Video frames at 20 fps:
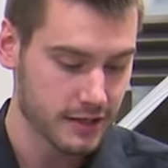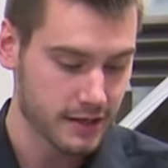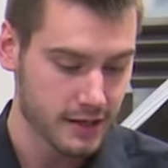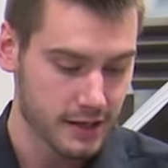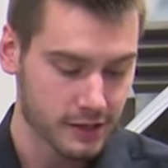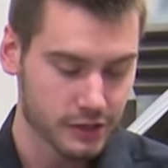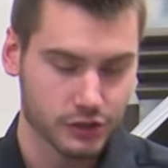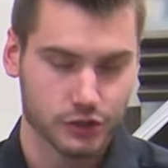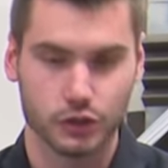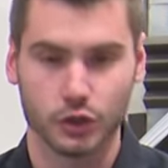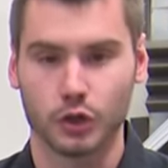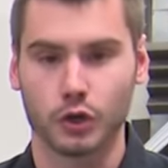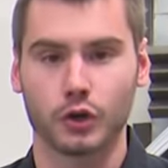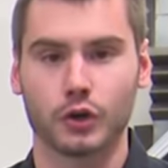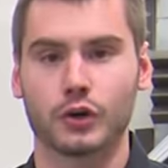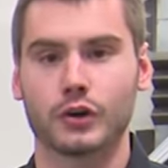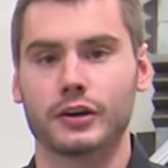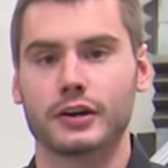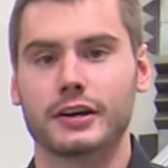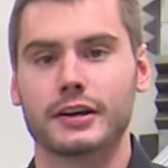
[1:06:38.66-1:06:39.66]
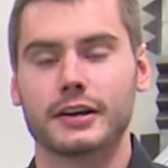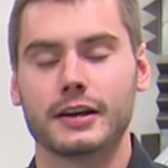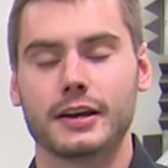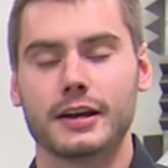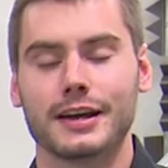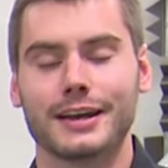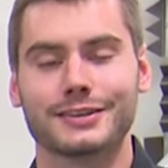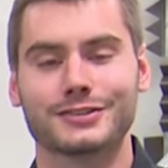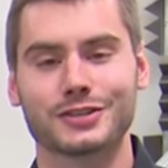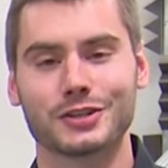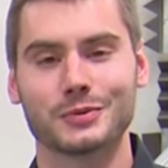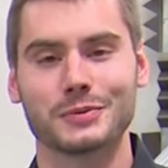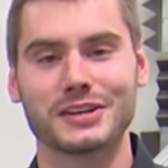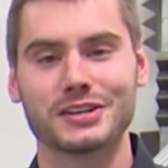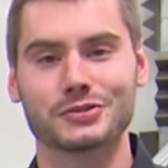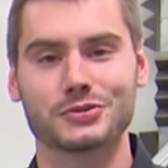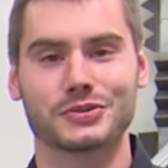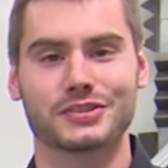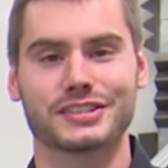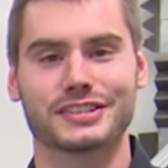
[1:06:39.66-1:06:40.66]
So it's going to be
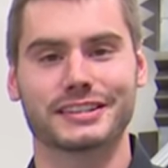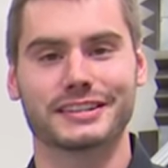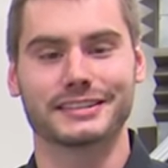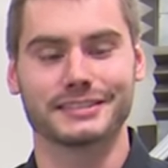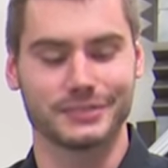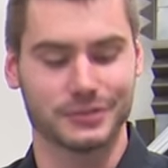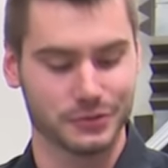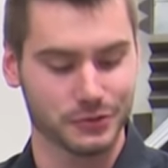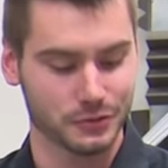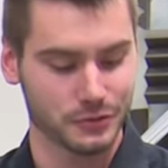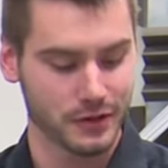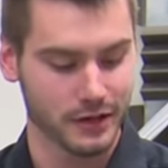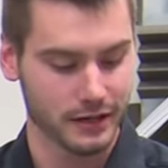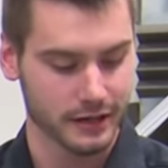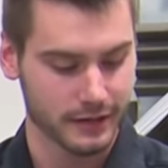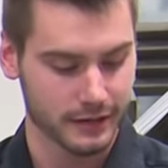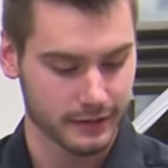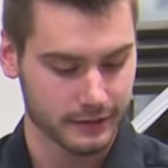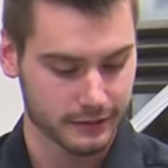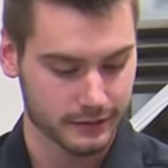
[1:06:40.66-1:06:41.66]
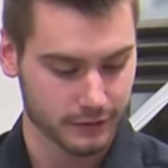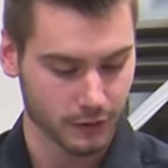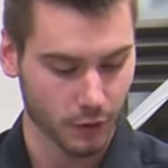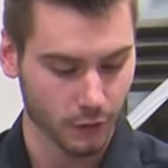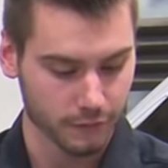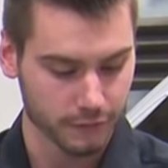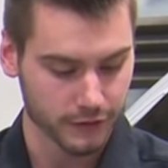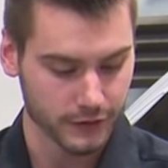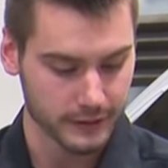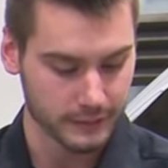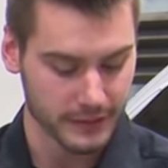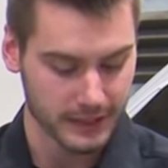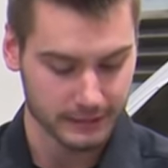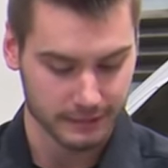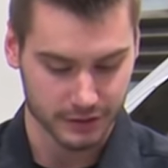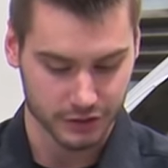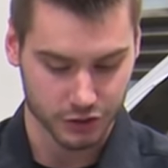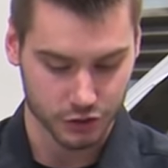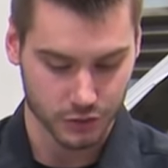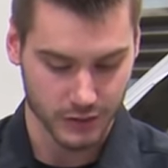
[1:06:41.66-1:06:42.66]
interesting to uh, hopefully be able to
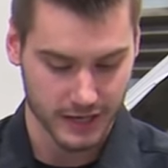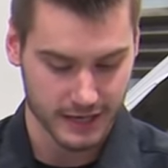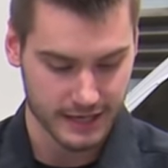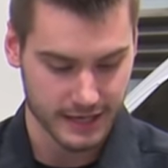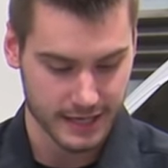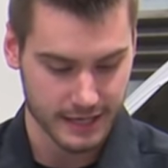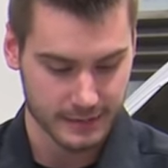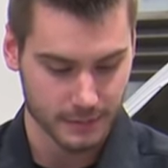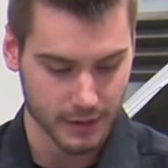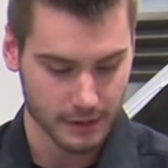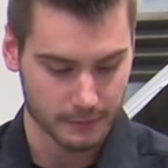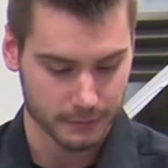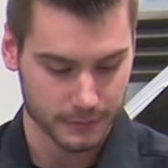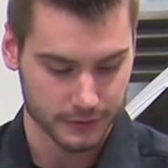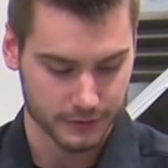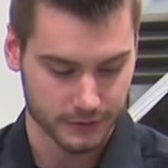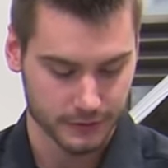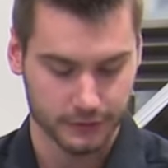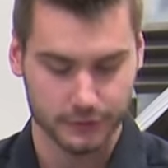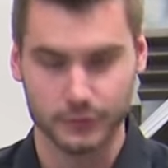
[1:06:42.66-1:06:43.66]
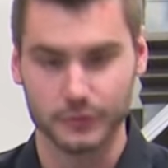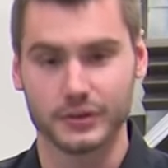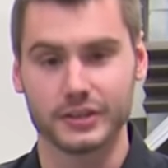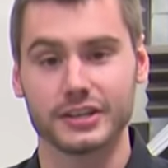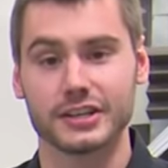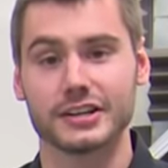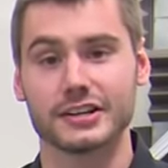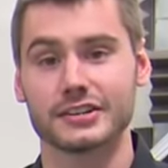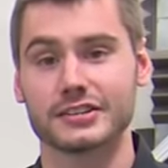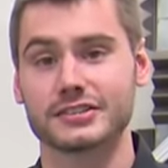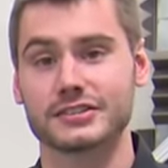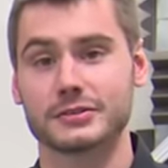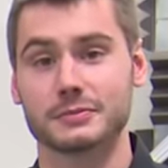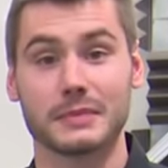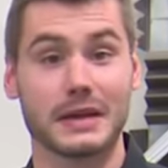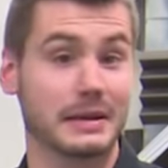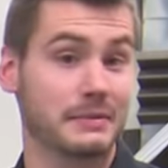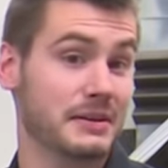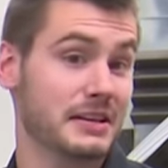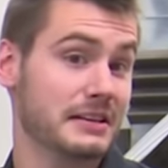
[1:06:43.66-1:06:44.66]
train him up through the years to
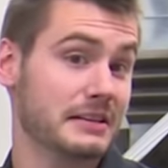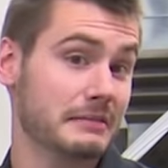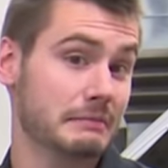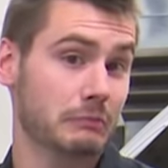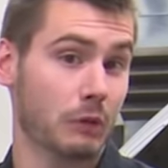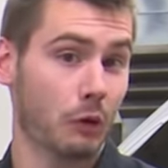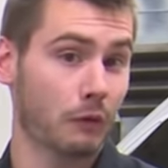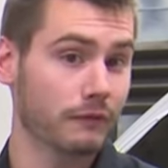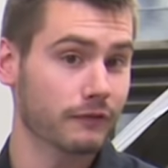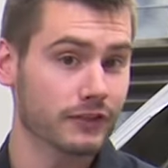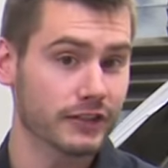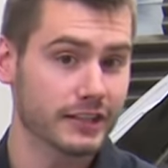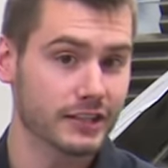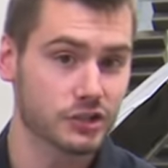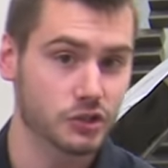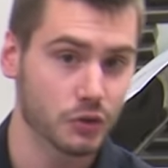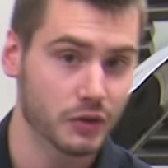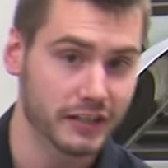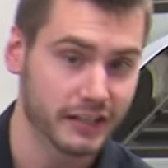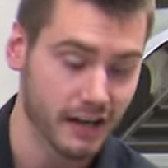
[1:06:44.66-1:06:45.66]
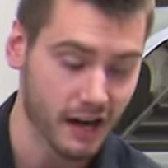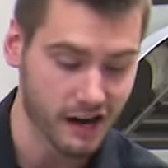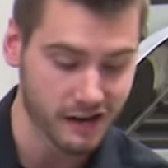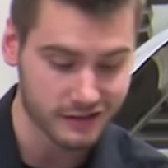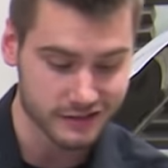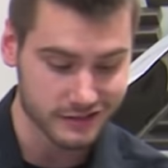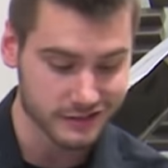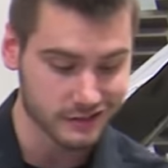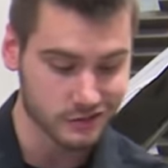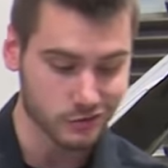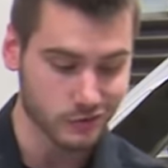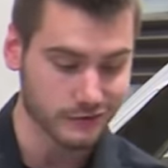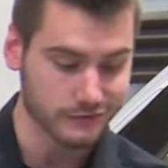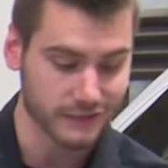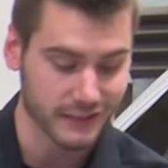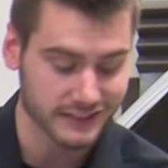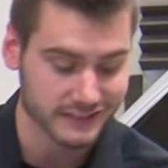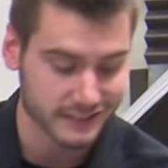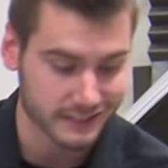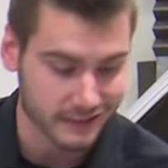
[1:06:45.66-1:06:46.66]
maybe hopefully enjoy cars and enjoy
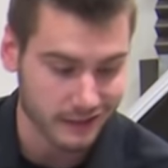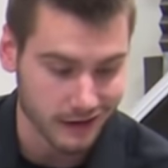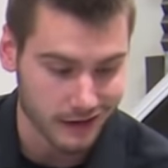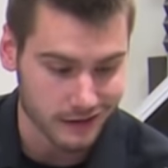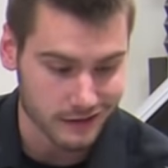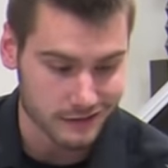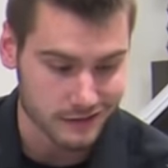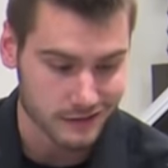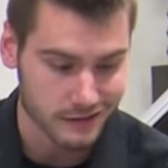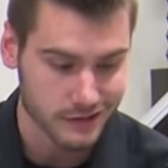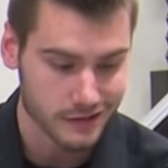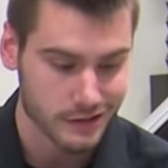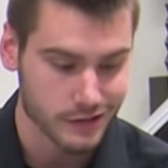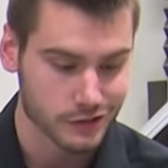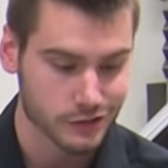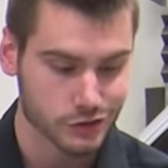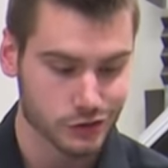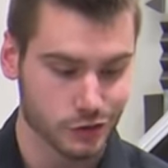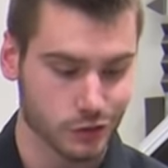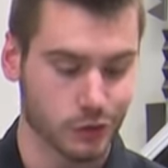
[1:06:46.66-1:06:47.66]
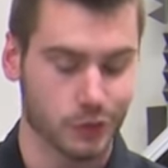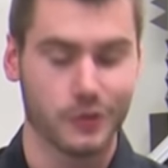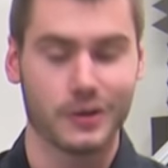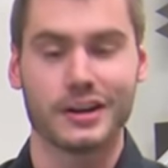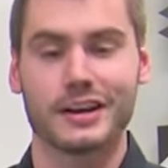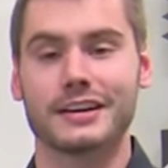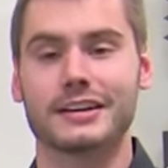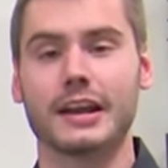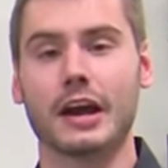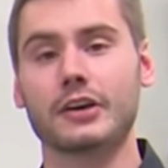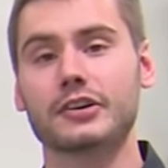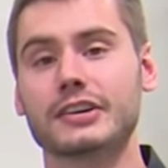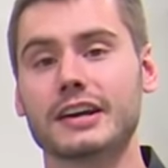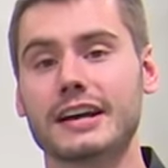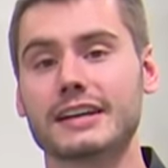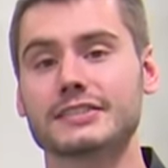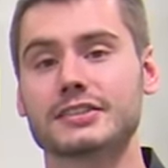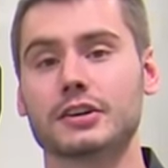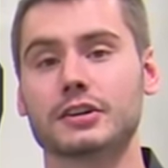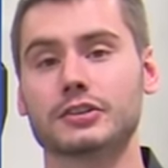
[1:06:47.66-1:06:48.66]
fixing cars. So now you
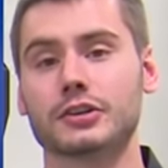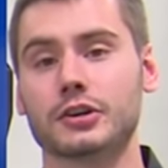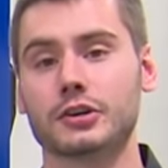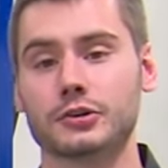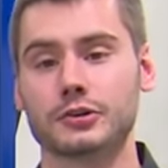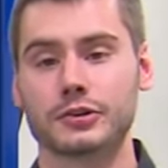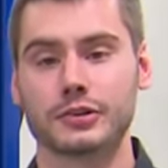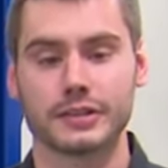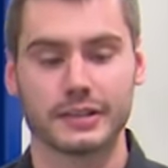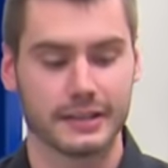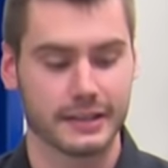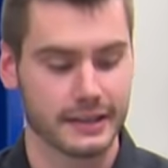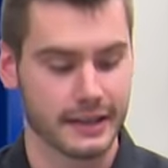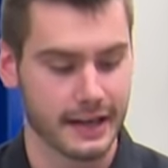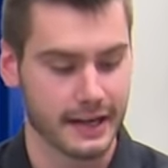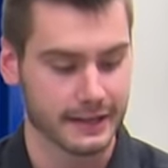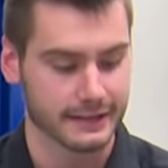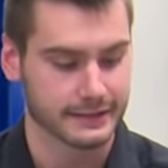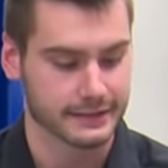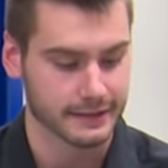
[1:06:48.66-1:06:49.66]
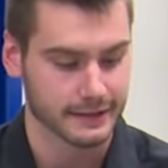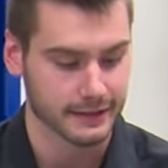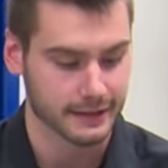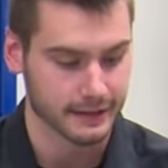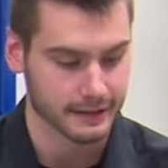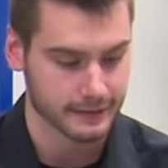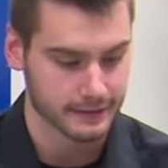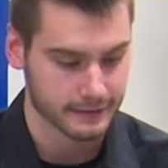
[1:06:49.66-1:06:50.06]
guys all know that, uh,